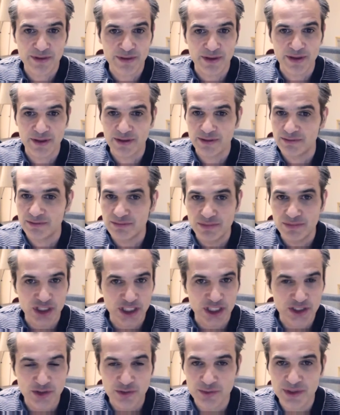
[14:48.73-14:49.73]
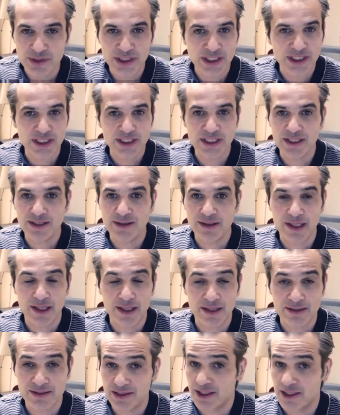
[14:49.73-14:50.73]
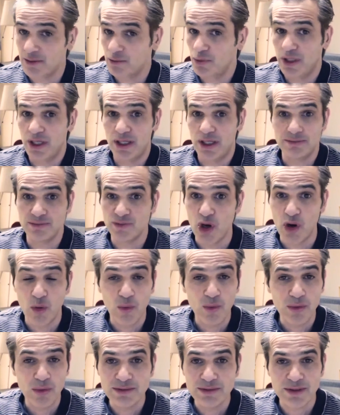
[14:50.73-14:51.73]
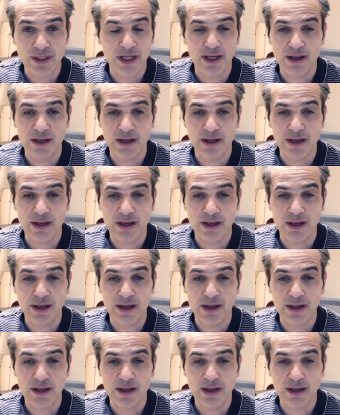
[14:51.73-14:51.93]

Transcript: J2EE, and they said, well, no,